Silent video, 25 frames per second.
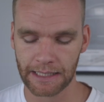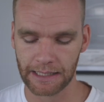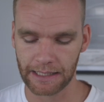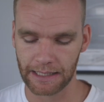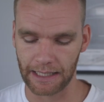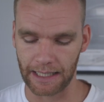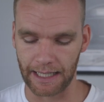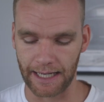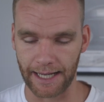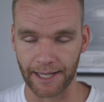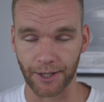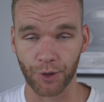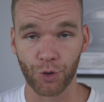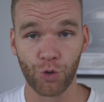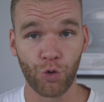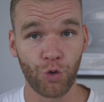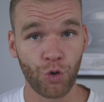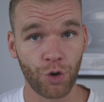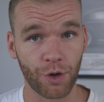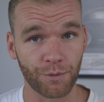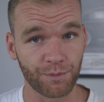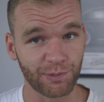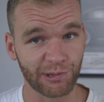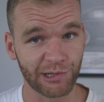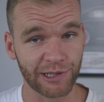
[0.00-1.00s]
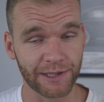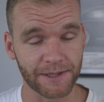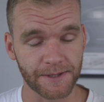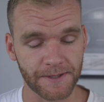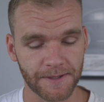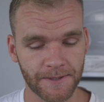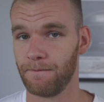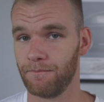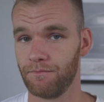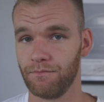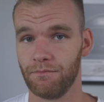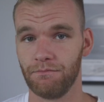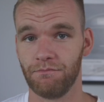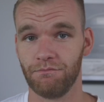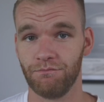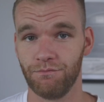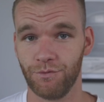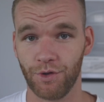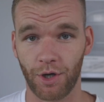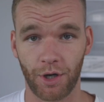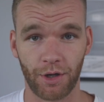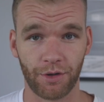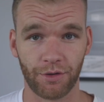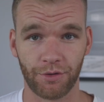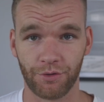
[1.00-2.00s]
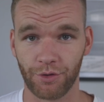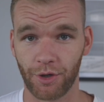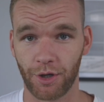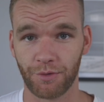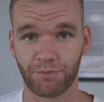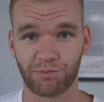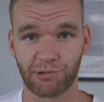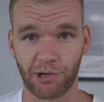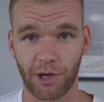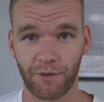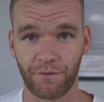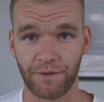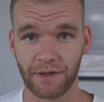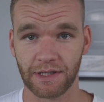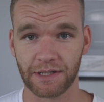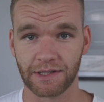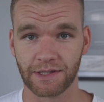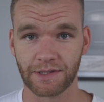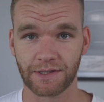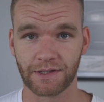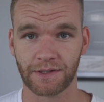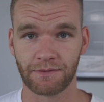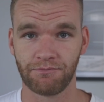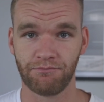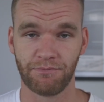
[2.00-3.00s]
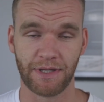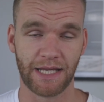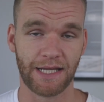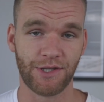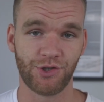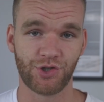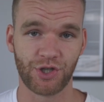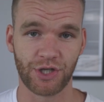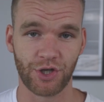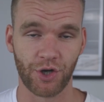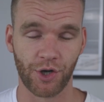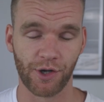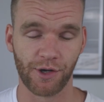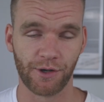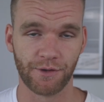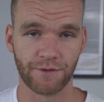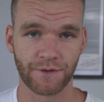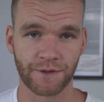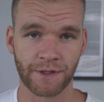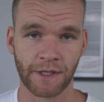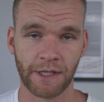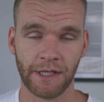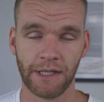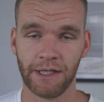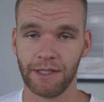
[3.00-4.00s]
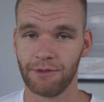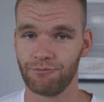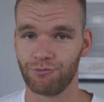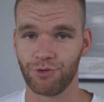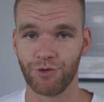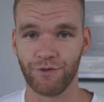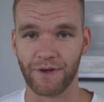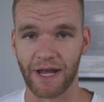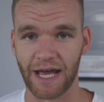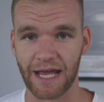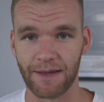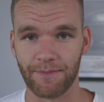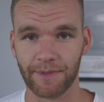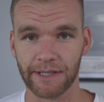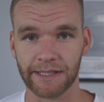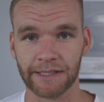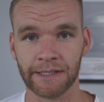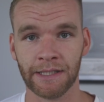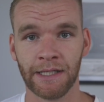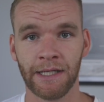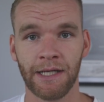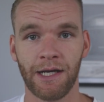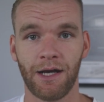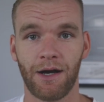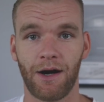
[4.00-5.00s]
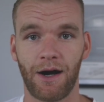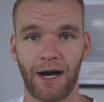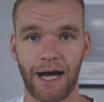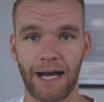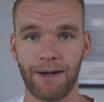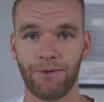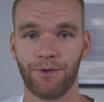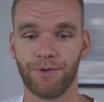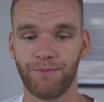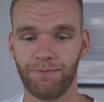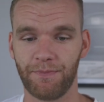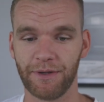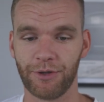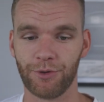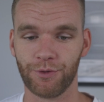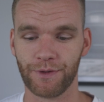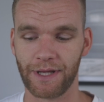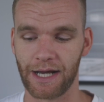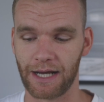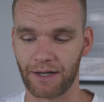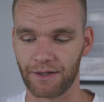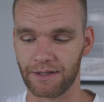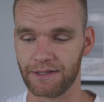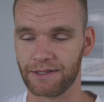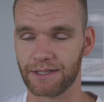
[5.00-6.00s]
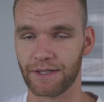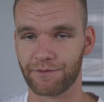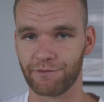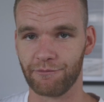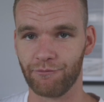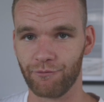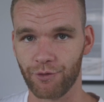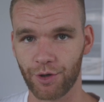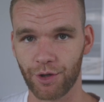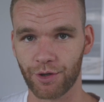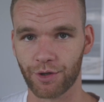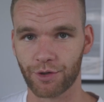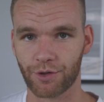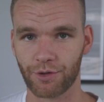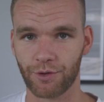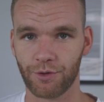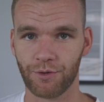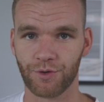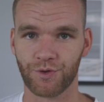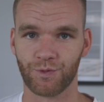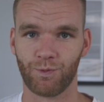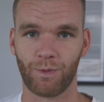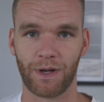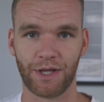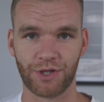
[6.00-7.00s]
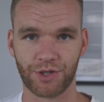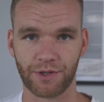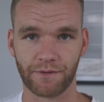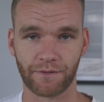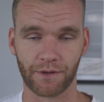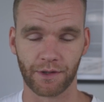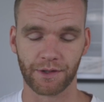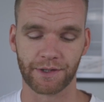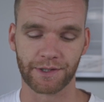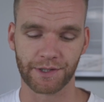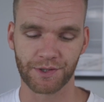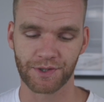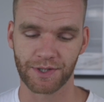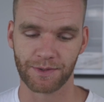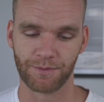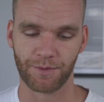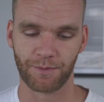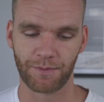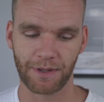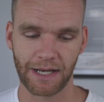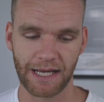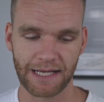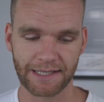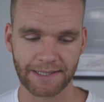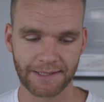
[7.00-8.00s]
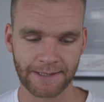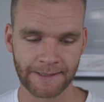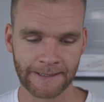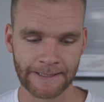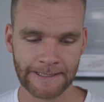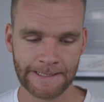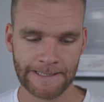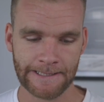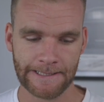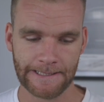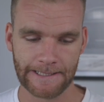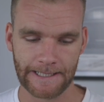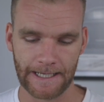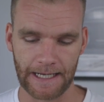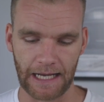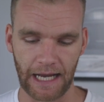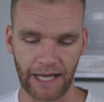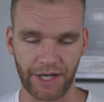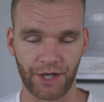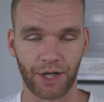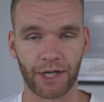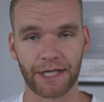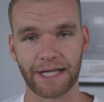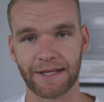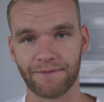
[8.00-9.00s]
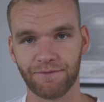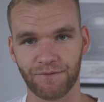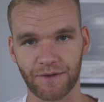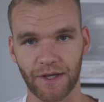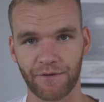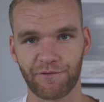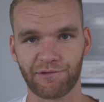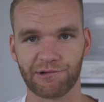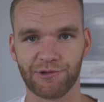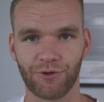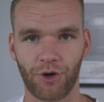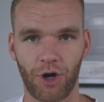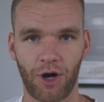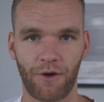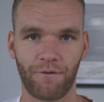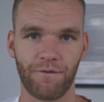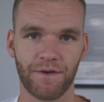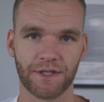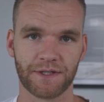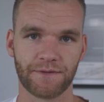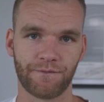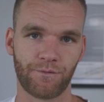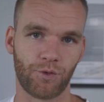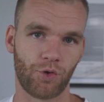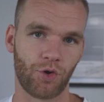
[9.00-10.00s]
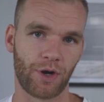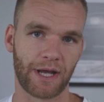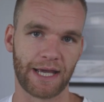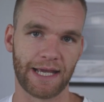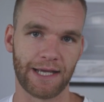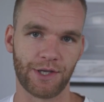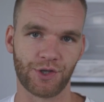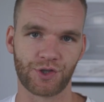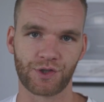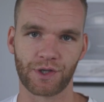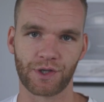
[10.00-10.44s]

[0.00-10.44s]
corporates, non-profits, NGOs, you name it. I would build out these different verticals once you've got the system in place. And I'd have different offers for each